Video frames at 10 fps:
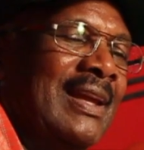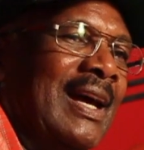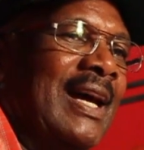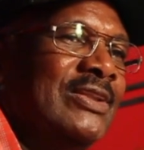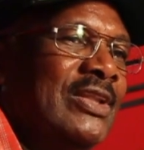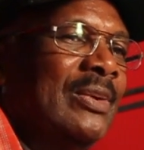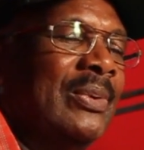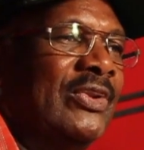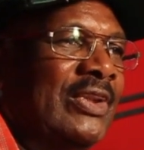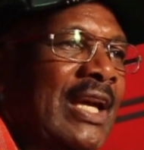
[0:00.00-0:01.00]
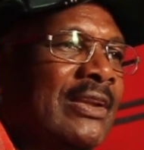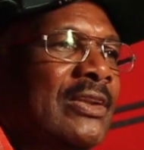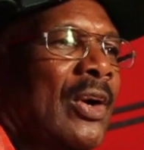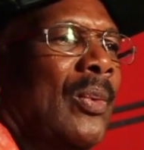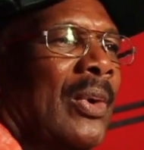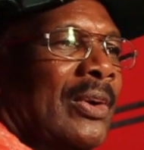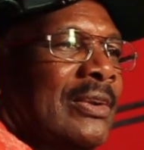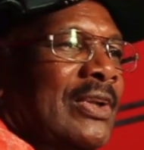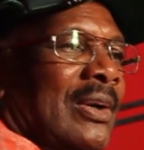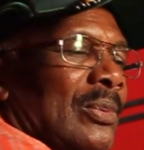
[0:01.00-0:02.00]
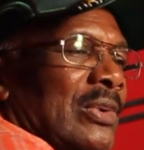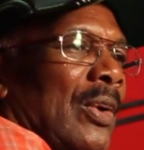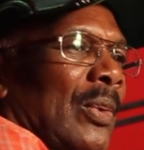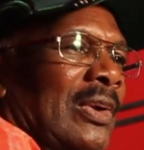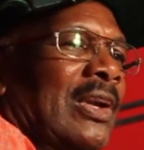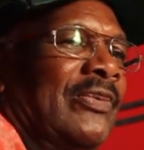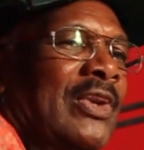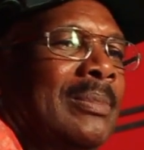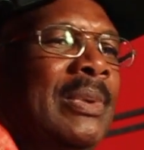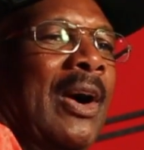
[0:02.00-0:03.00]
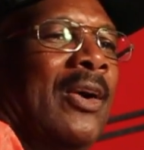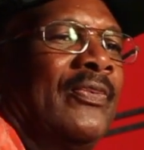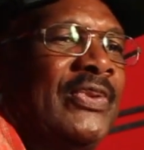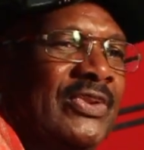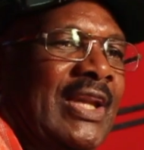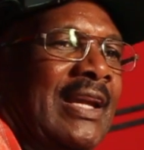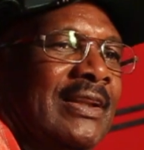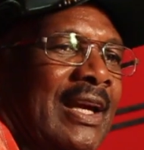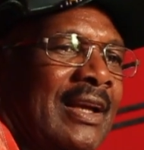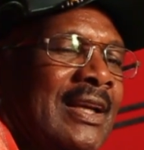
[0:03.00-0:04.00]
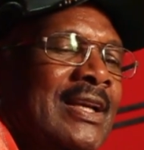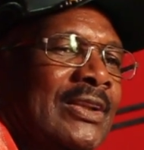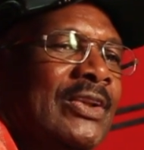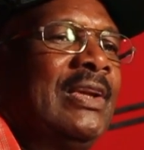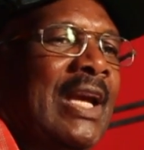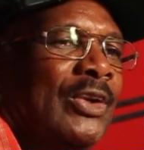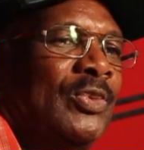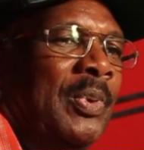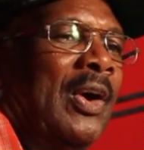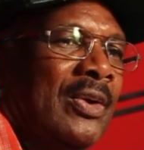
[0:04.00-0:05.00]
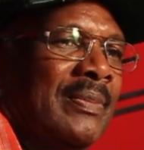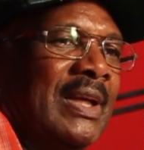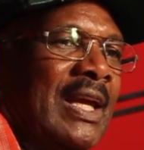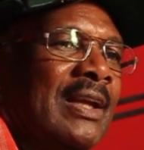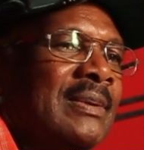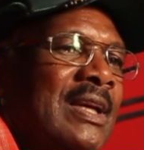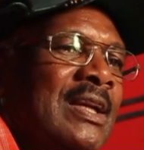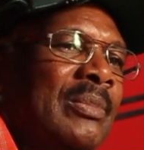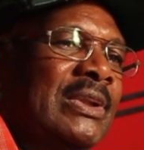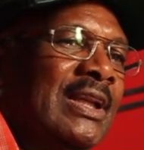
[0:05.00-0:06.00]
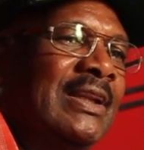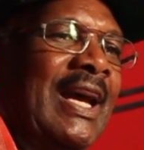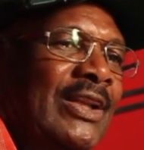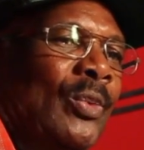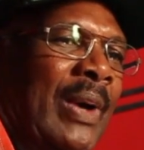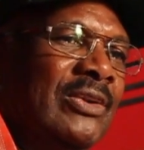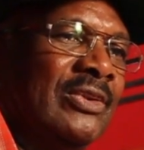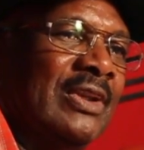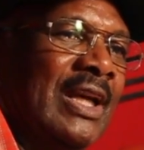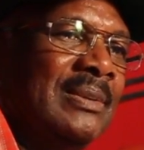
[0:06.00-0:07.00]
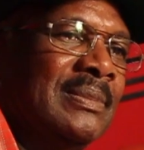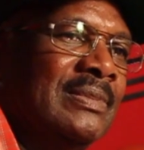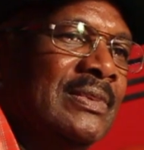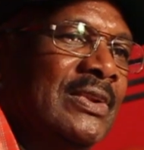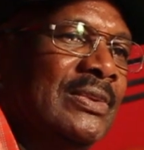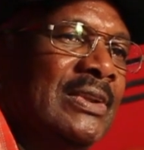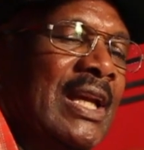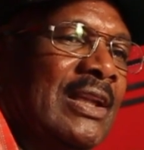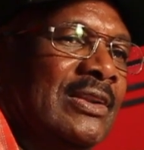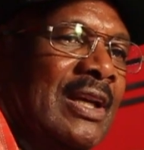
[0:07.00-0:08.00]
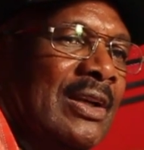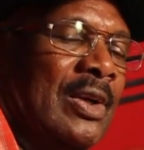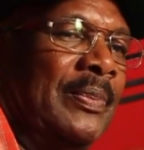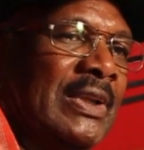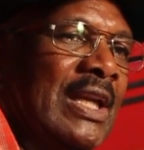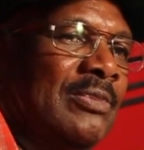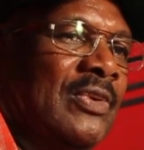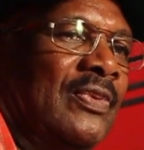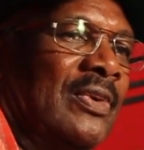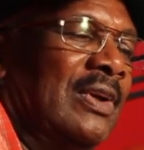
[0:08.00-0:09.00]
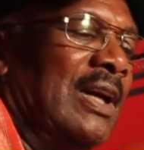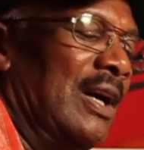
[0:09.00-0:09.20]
And she was saying, don't worry, love, you'll be home for Saturday to hear his program again. But he died the Wednesday, a couple of days before